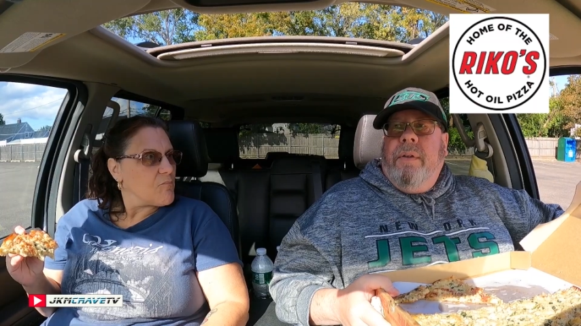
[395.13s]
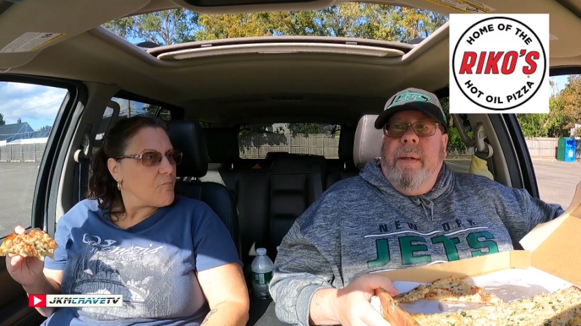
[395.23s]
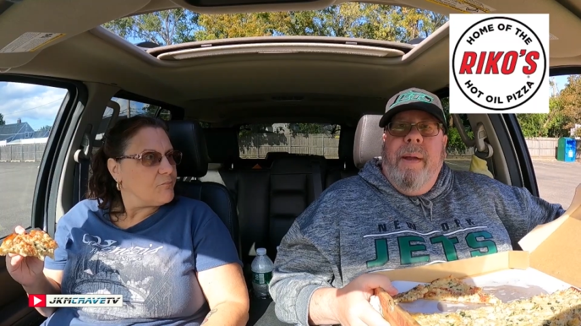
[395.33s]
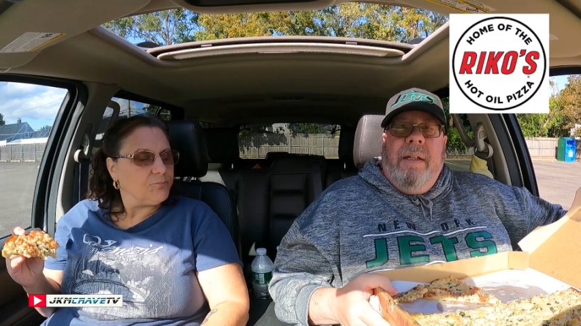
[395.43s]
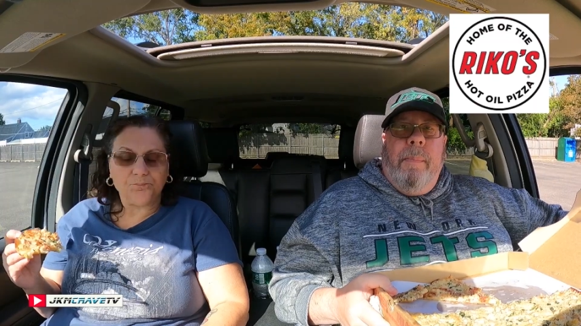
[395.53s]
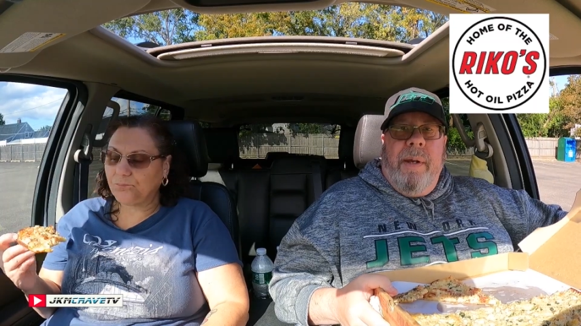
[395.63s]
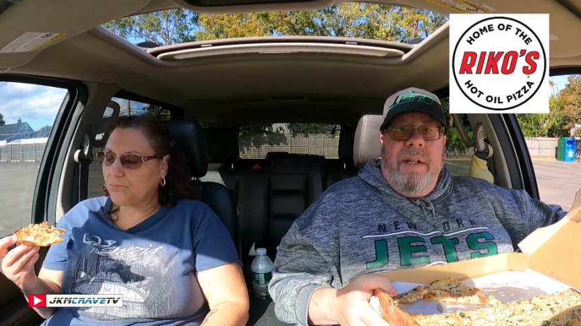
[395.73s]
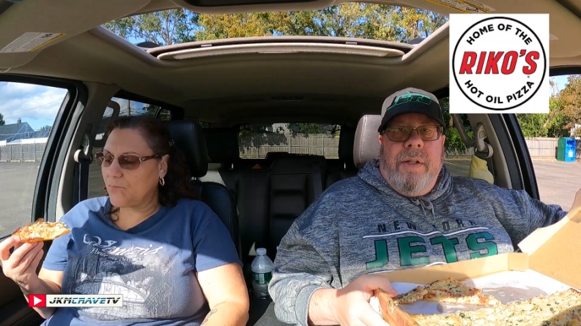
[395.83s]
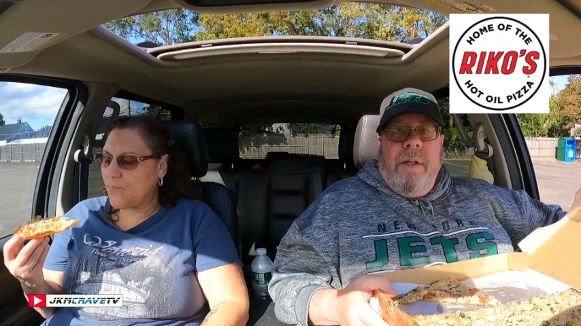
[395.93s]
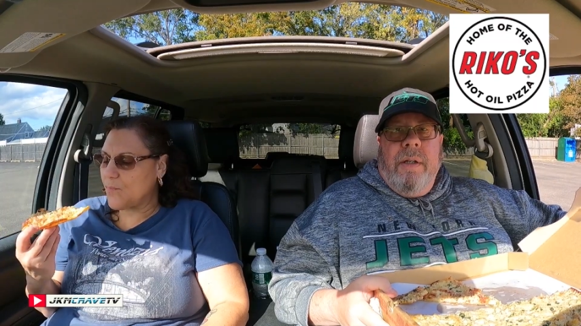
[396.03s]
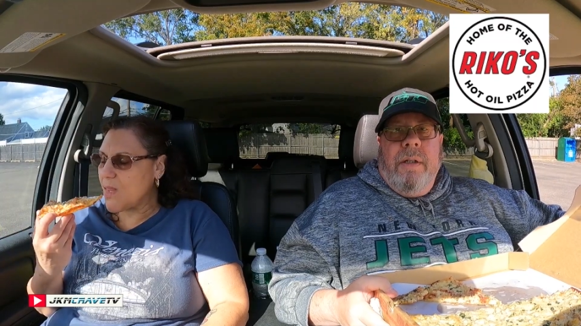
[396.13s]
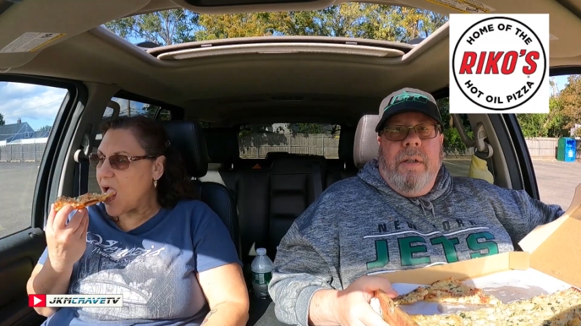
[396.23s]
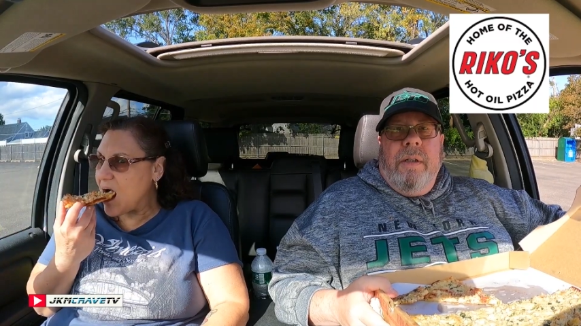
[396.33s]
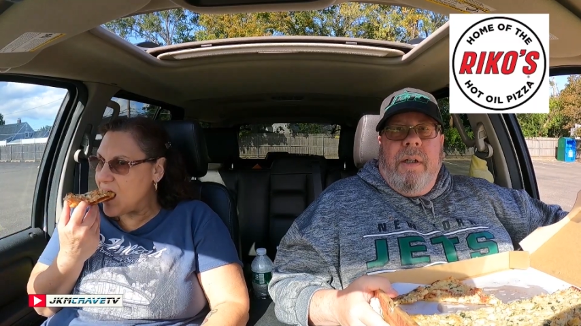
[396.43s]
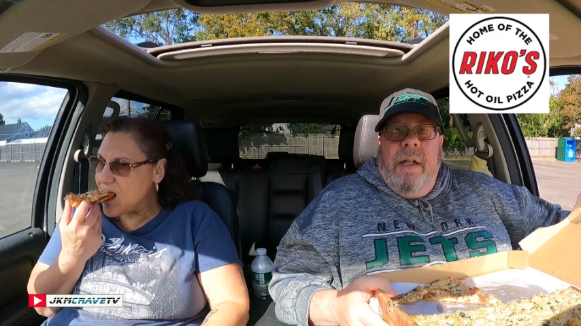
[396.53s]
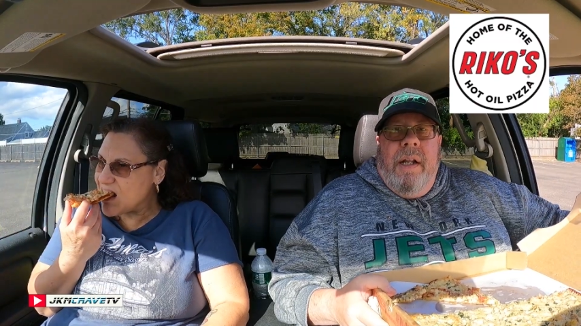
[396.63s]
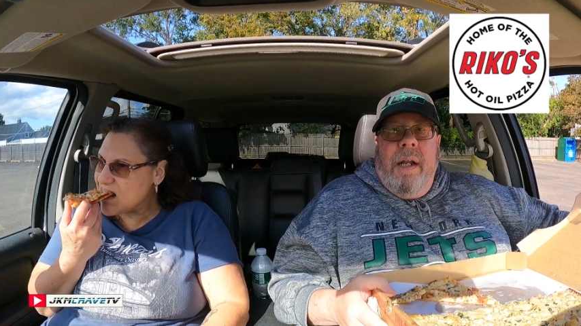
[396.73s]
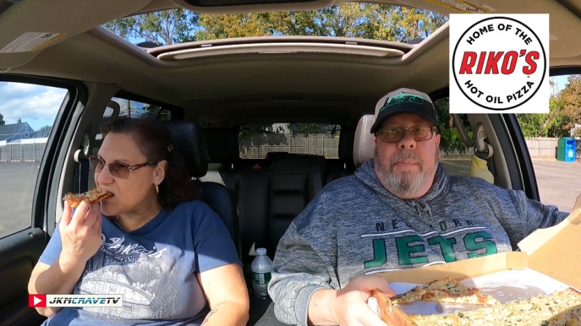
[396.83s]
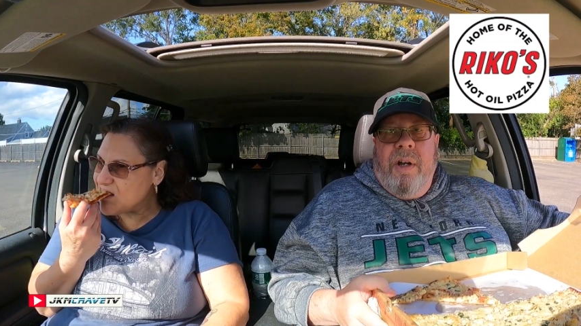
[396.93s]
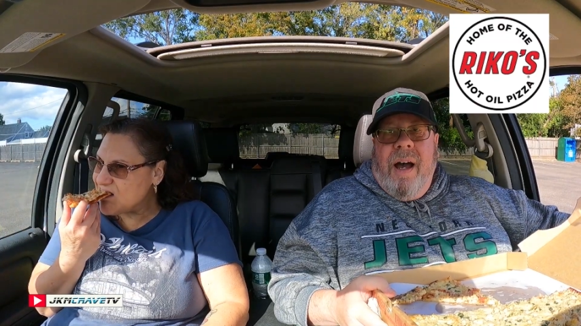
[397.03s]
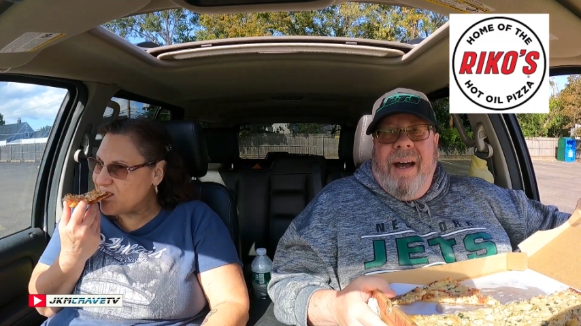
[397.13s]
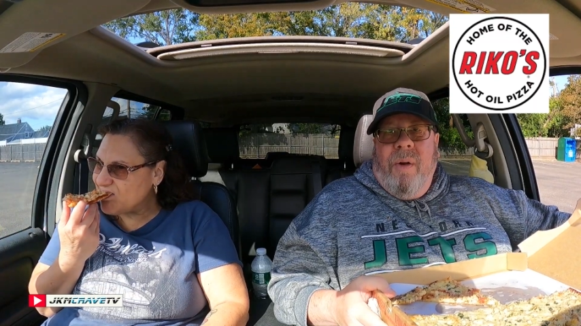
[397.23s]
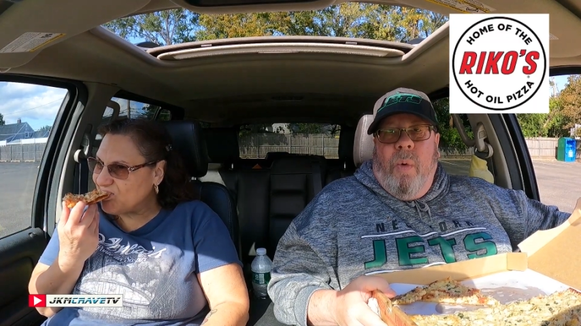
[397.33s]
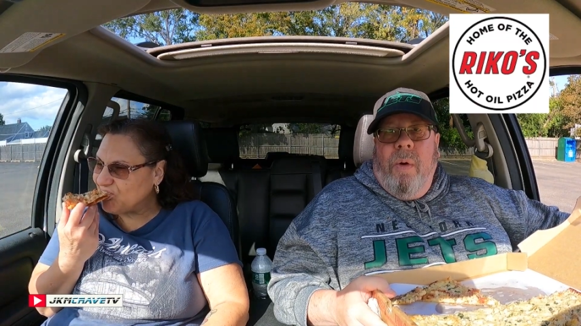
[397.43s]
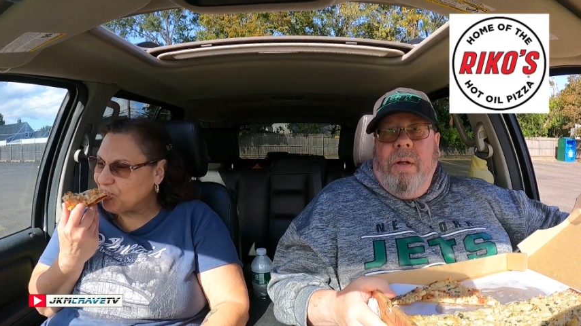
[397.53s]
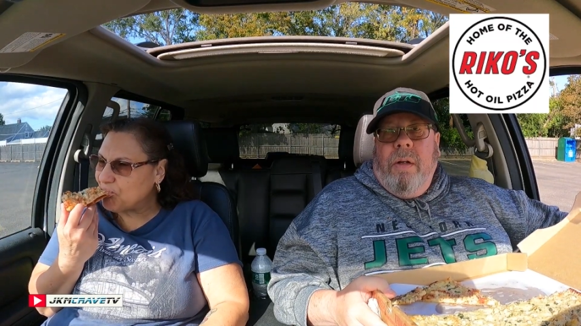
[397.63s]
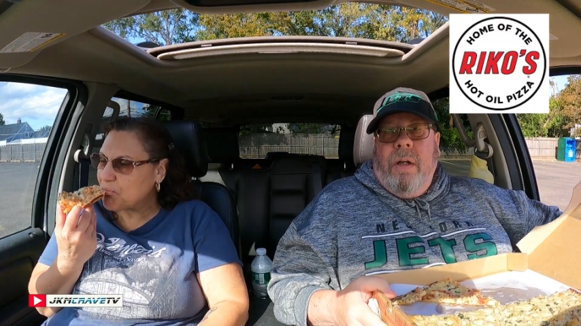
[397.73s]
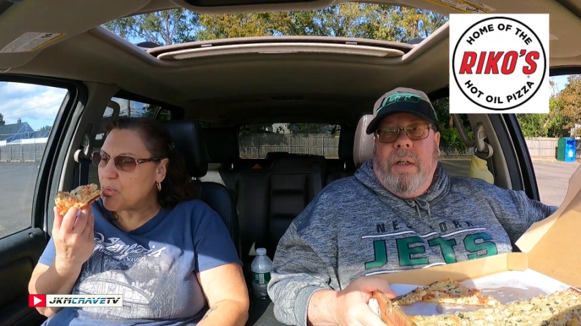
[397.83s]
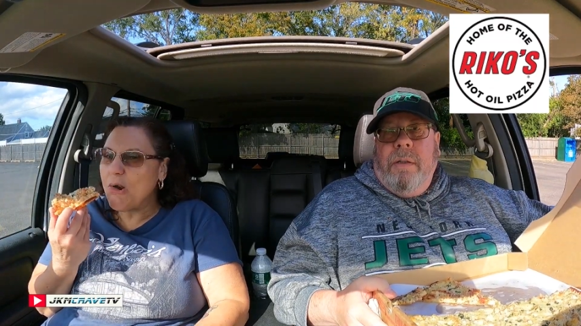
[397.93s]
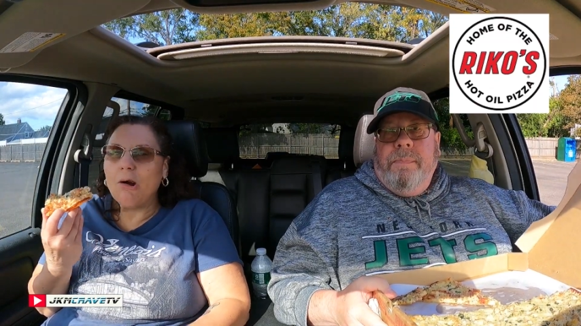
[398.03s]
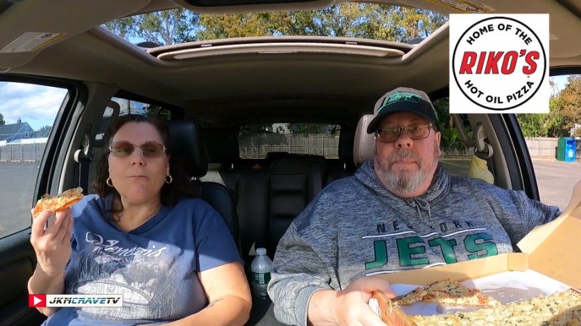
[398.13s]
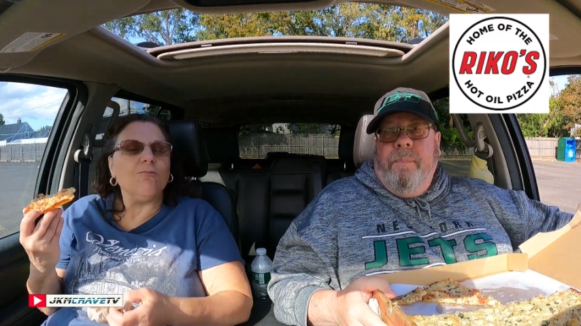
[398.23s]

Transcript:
Speaker 1: they make the pizza and then they put hot oil on it.